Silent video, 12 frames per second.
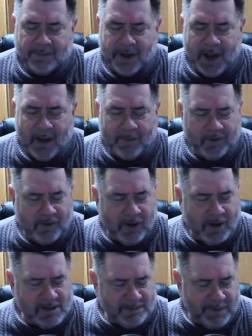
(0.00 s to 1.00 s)
and for the
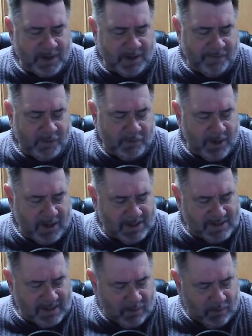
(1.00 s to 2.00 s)
opportunity to spend a few
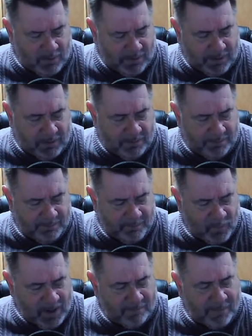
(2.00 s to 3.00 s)
minutes in it with you.
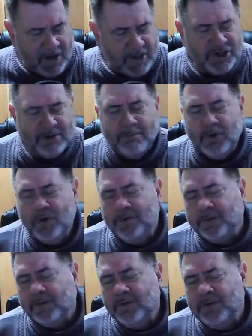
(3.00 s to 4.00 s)
We invite you to
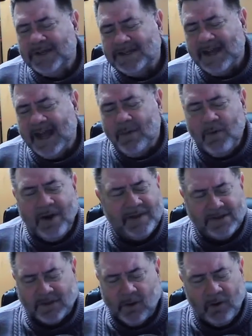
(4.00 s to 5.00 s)
move through this day with
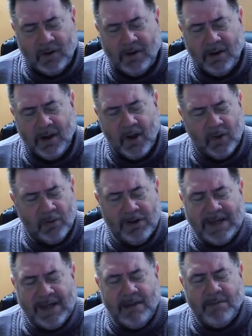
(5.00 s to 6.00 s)
us, Lord.
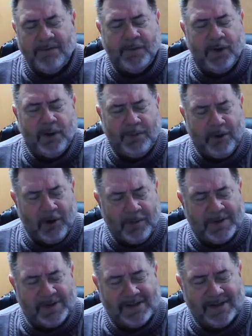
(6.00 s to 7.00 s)
Redeem it for your
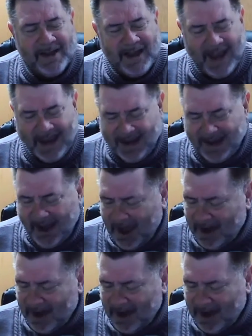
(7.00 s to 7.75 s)
purpose and